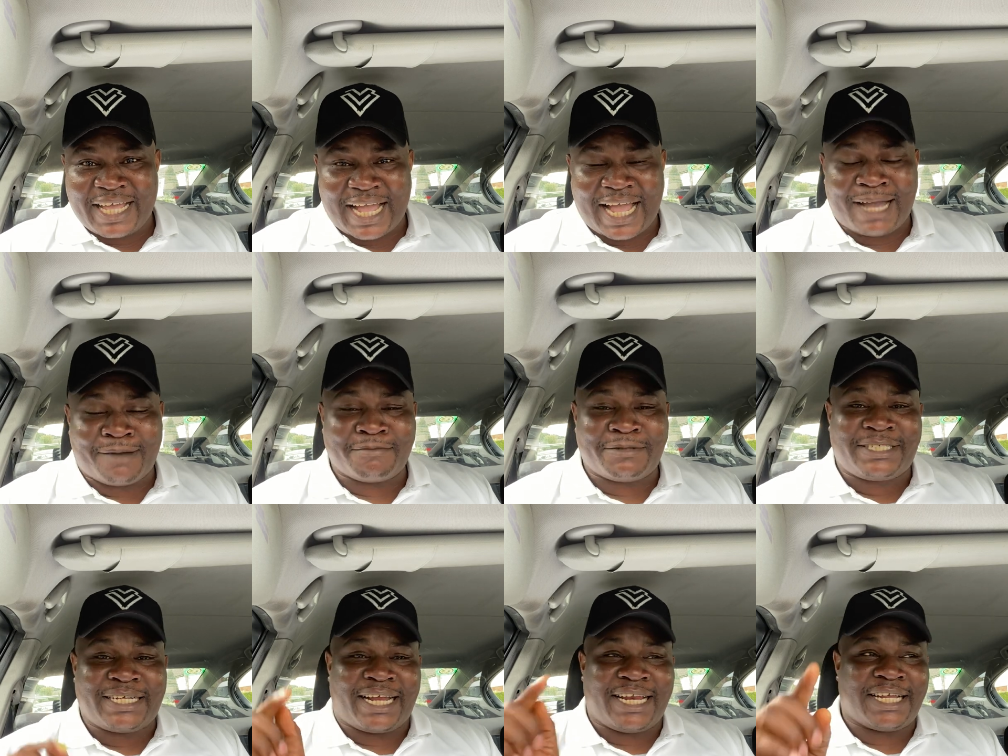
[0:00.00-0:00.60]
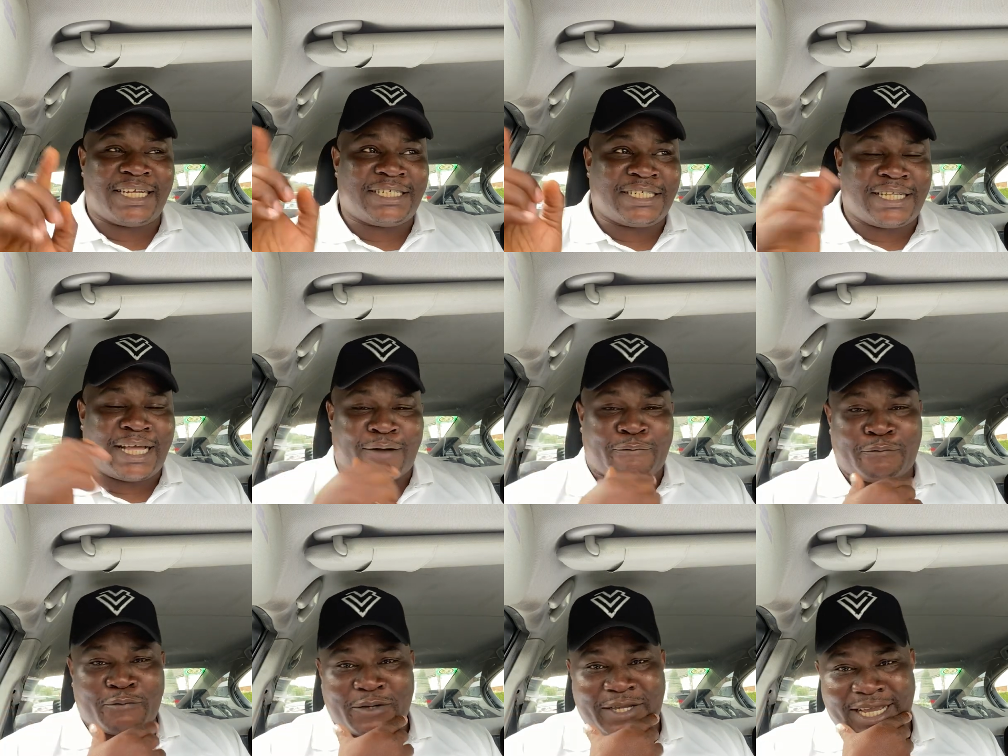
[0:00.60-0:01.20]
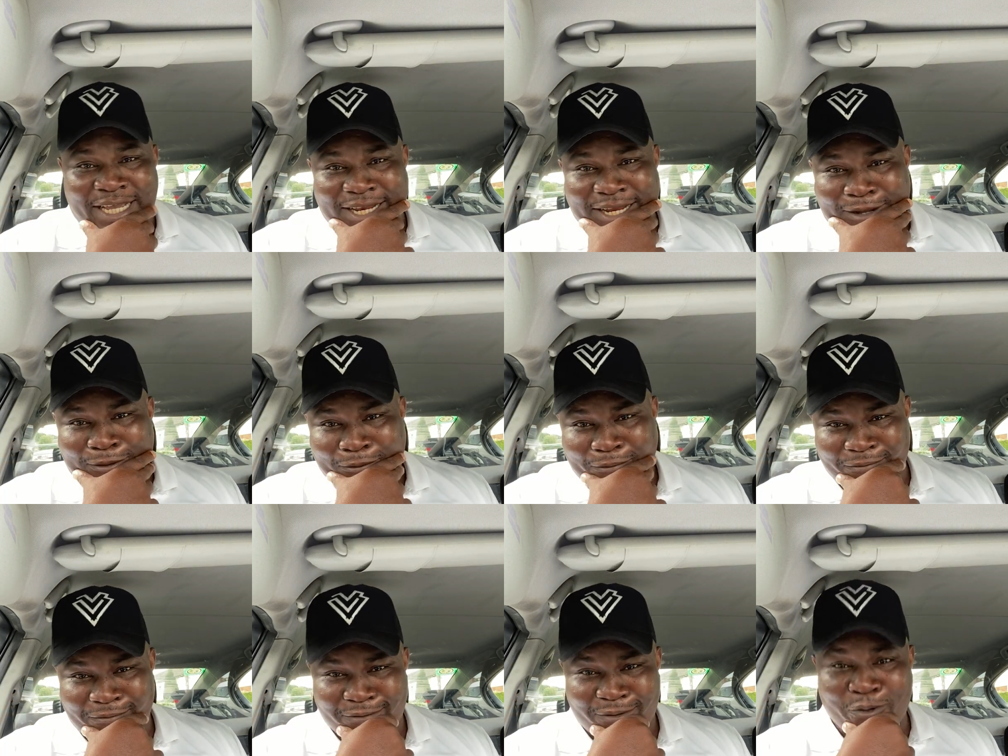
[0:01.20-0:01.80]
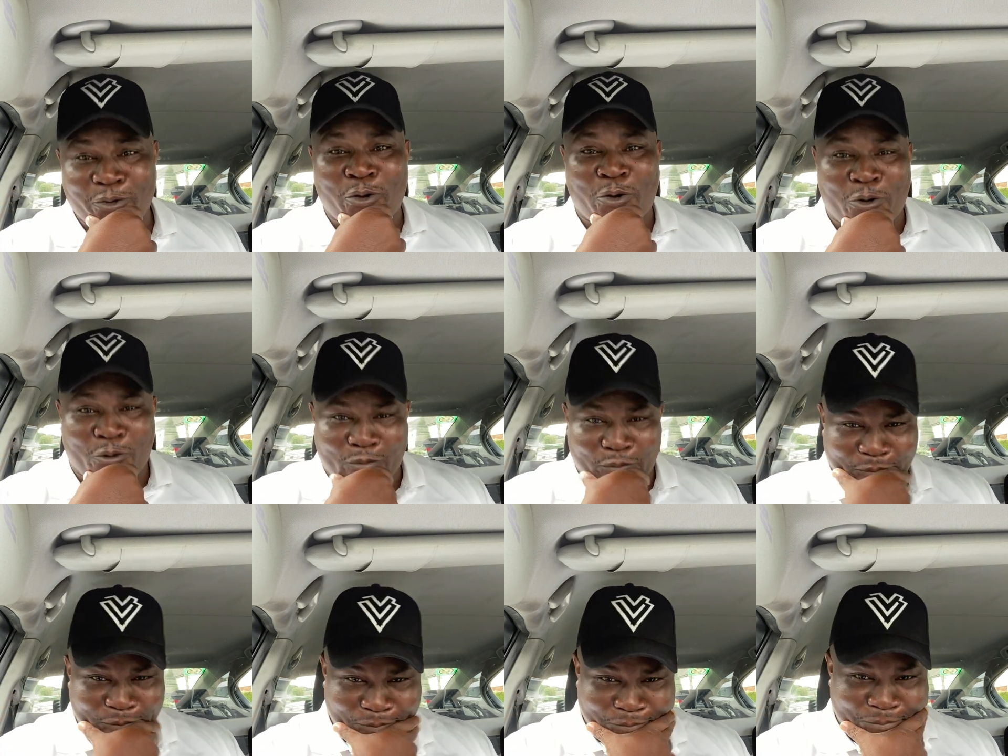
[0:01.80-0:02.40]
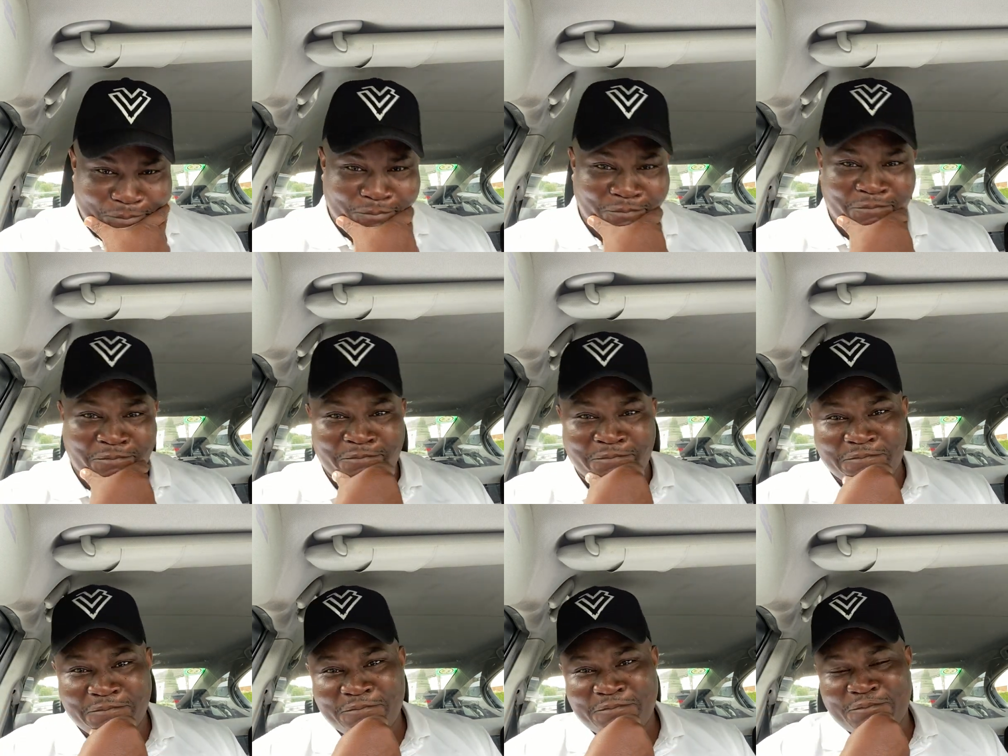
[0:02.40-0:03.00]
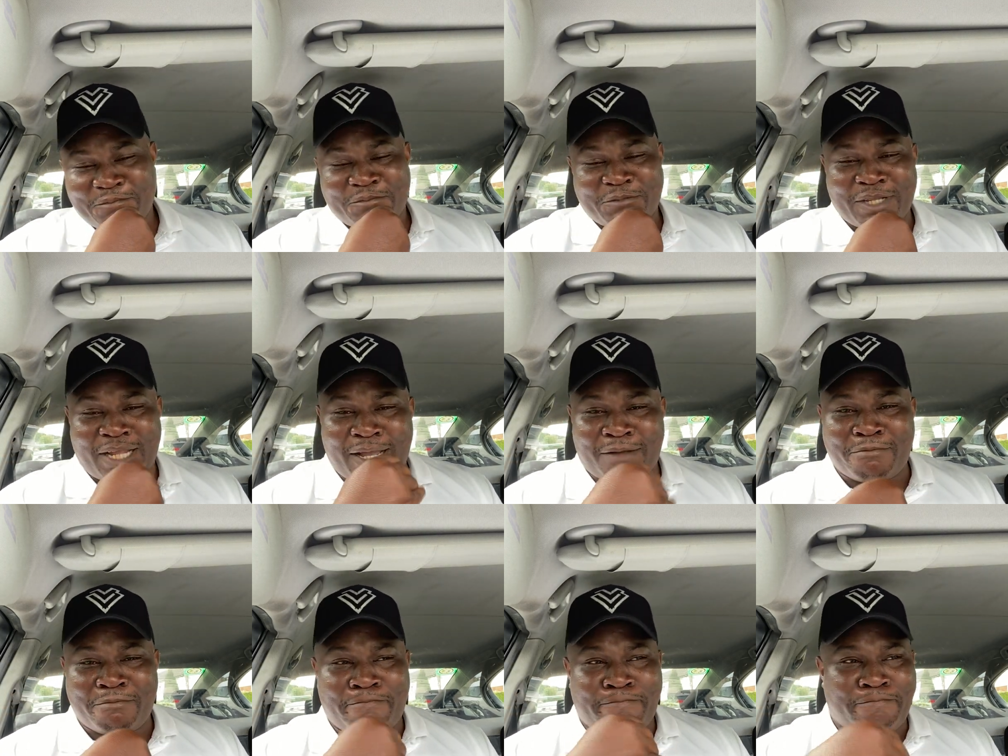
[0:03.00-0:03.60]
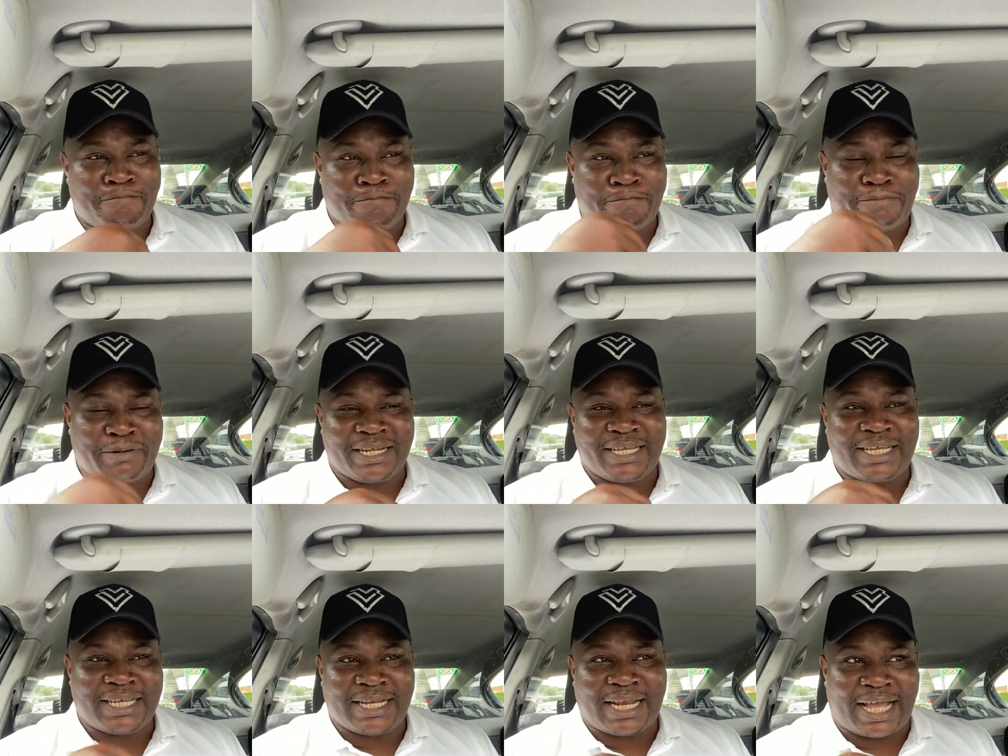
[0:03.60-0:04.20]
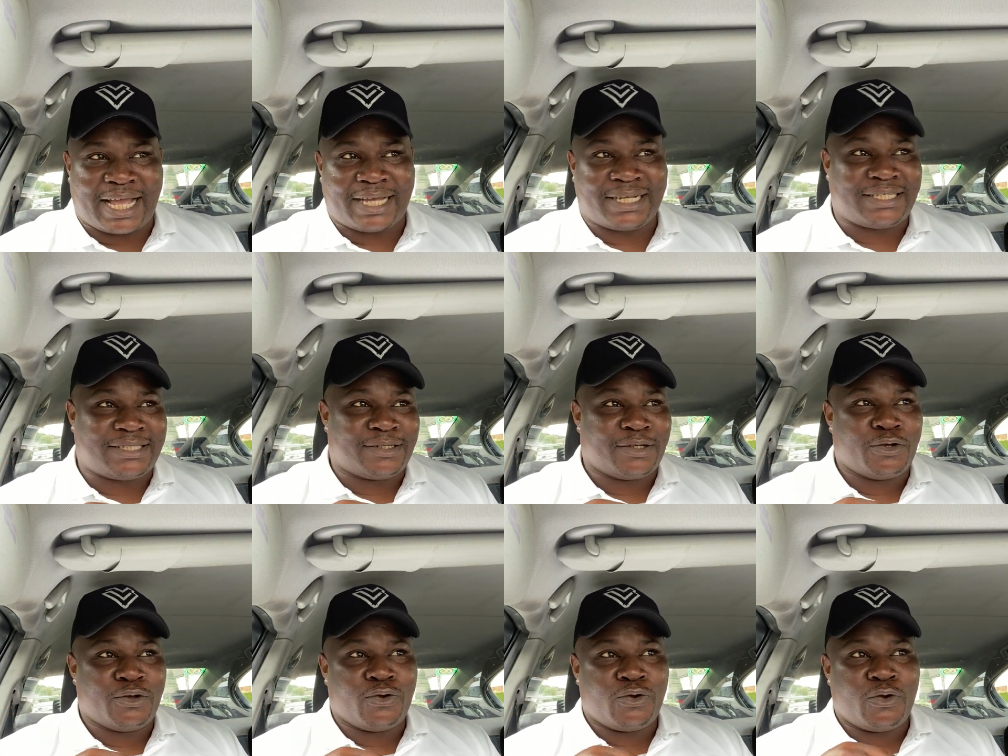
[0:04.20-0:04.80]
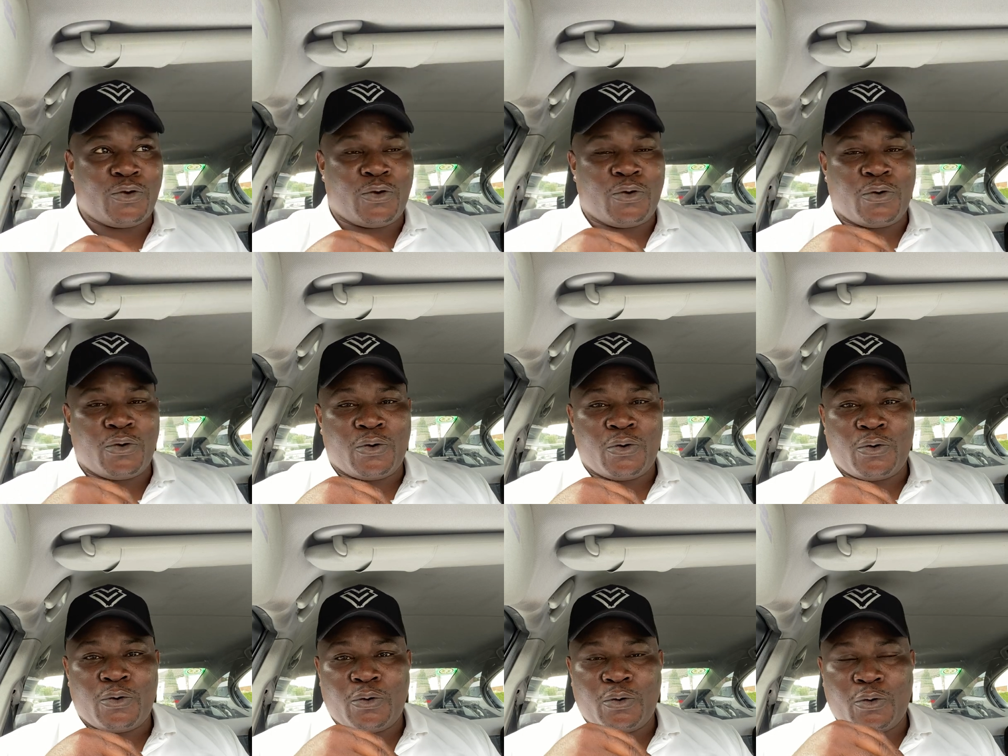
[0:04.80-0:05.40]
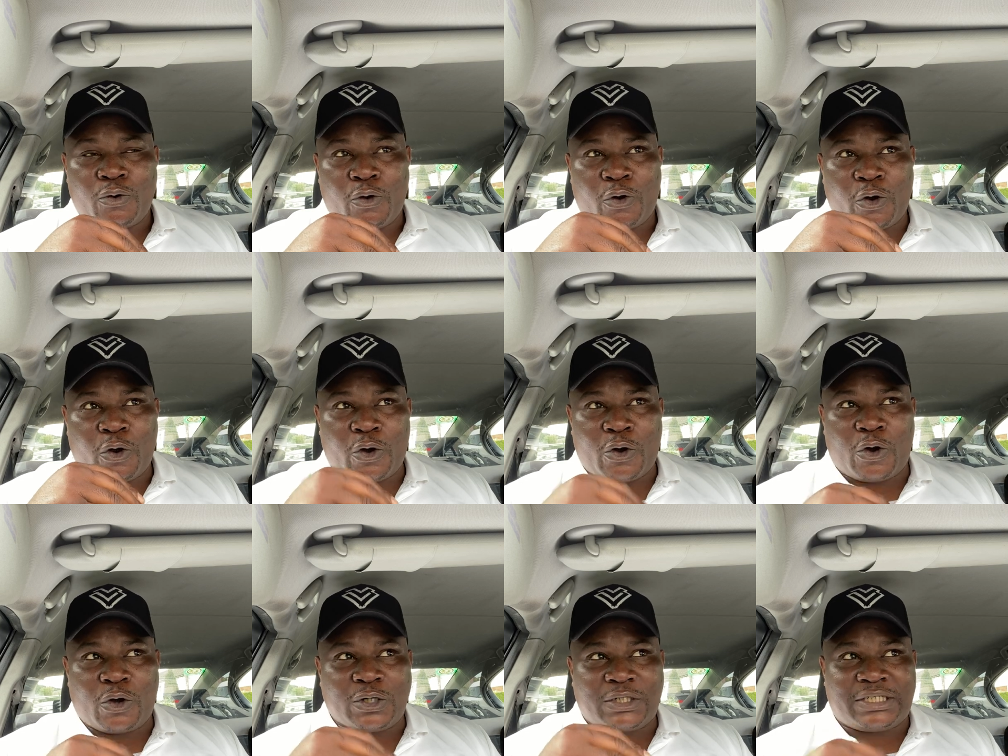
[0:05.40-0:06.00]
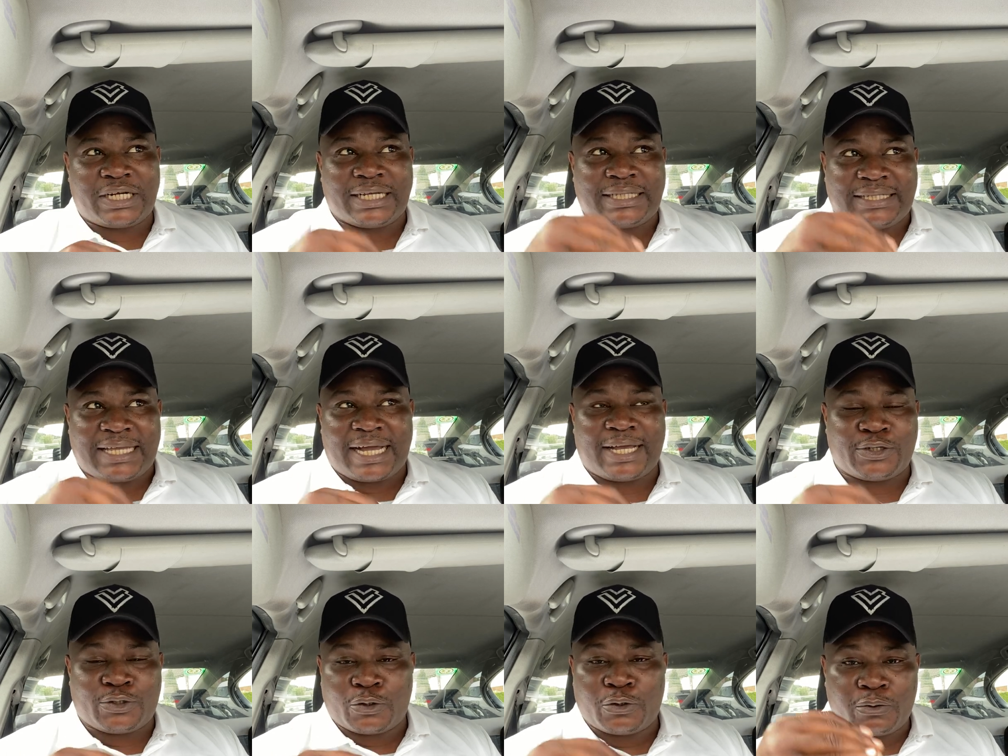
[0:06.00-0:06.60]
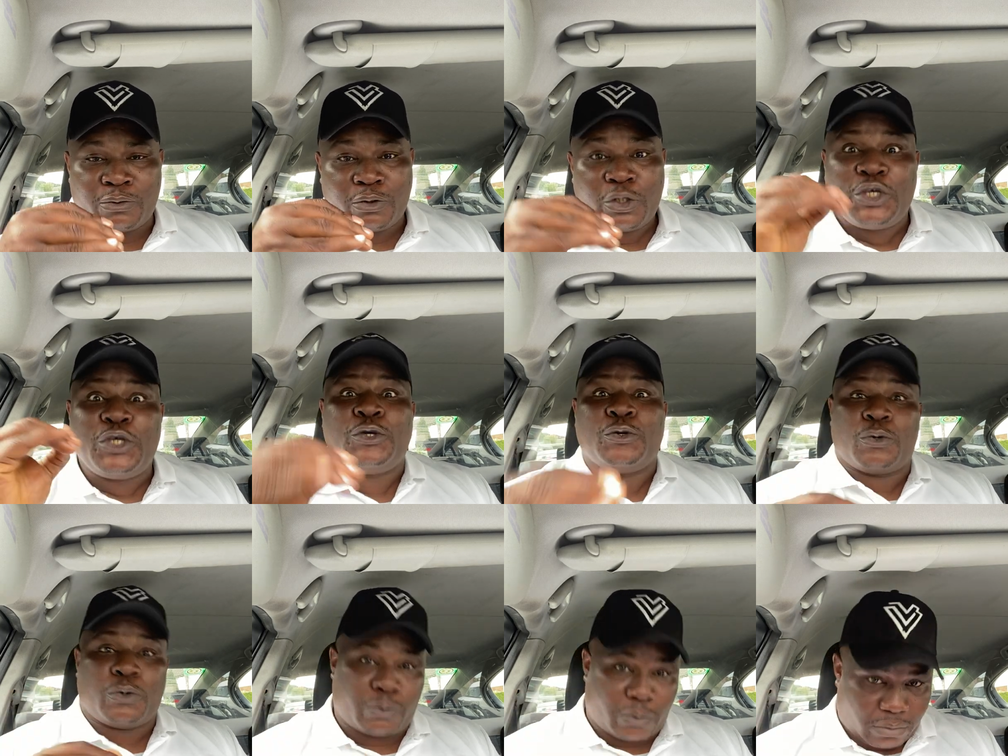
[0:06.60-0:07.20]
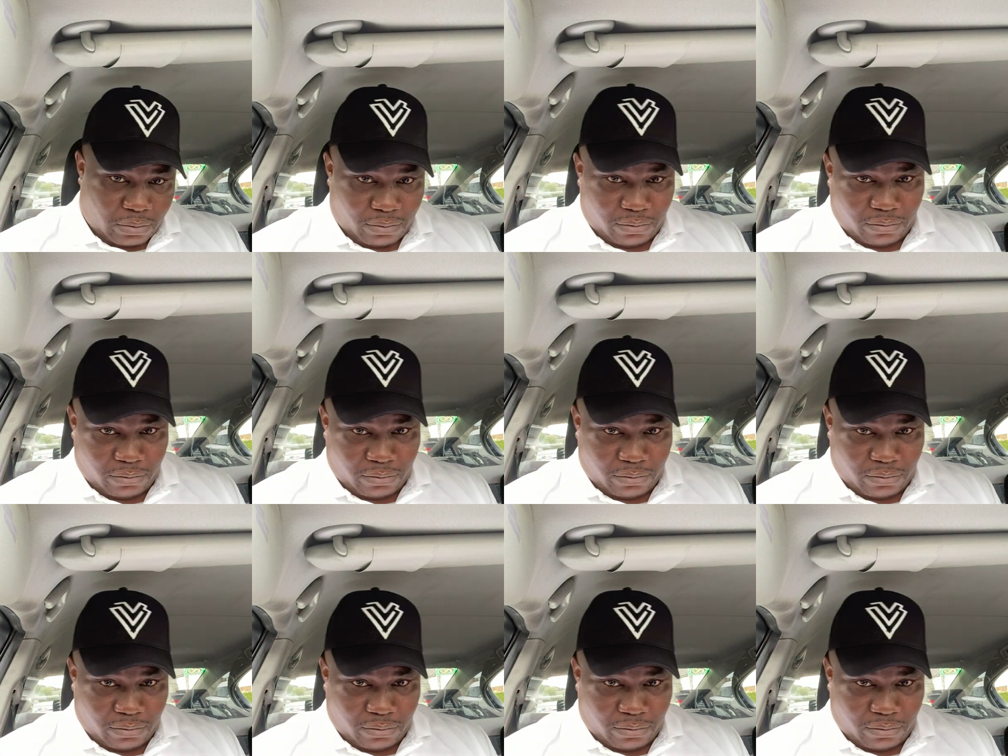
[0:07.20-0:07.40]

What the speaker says: I'm challenging that Funke now to come. I'm bringing out 100,000 euro